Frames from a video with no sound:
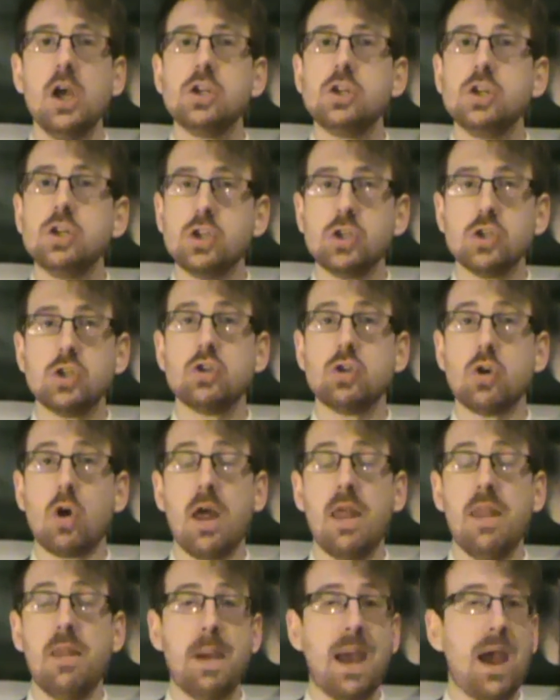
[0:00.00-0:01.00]
to just
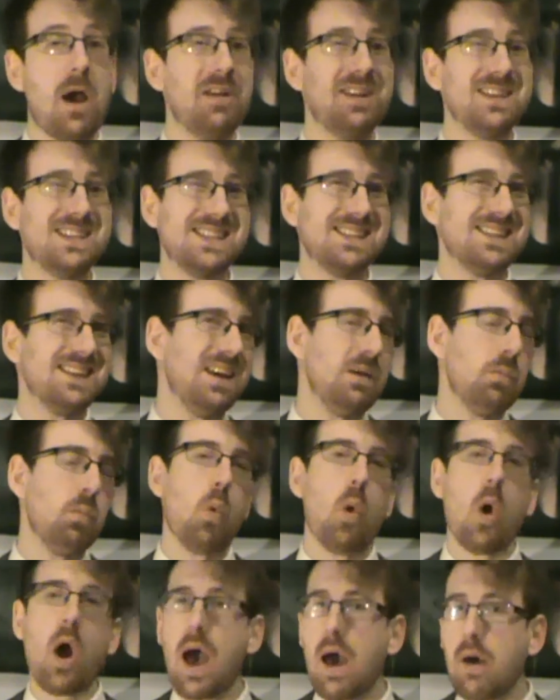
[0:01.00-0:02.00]
try them out and see
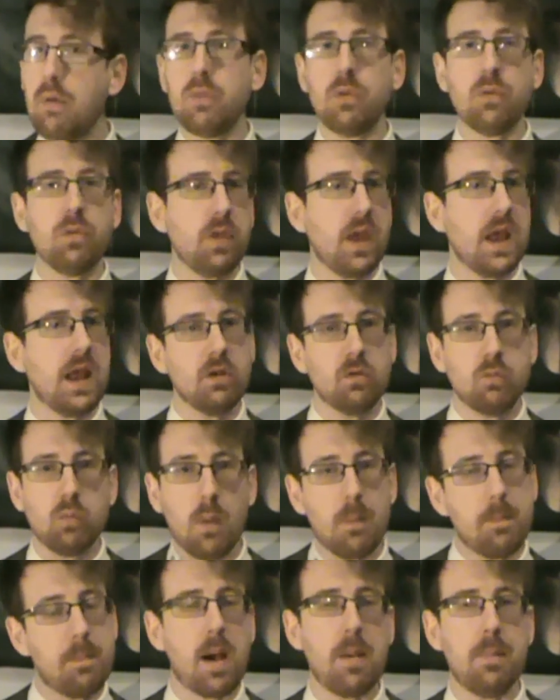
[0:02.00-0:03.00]
what other things
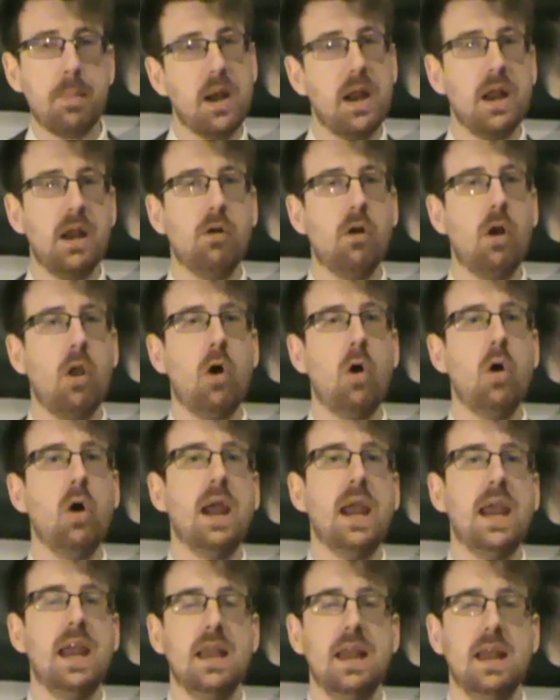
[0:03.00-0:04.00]
were bubbling
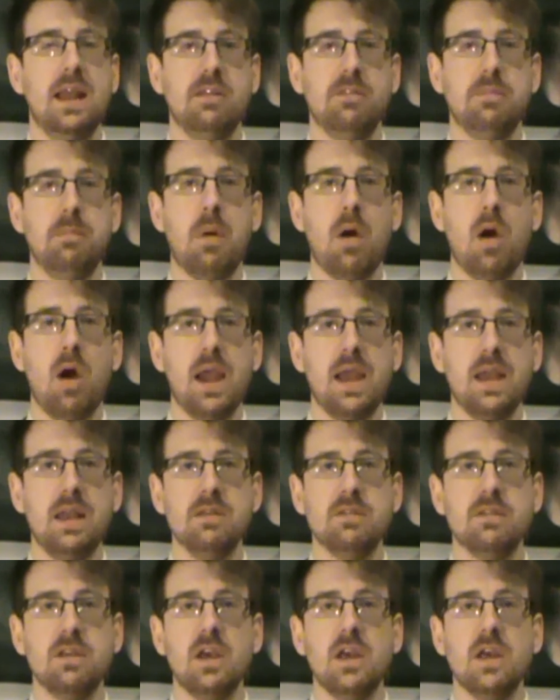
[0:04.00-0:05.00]
along in his
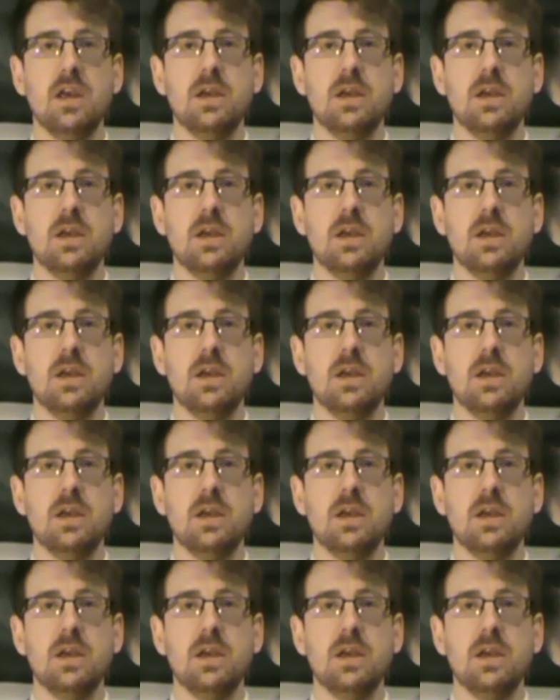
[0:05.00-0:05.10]
mind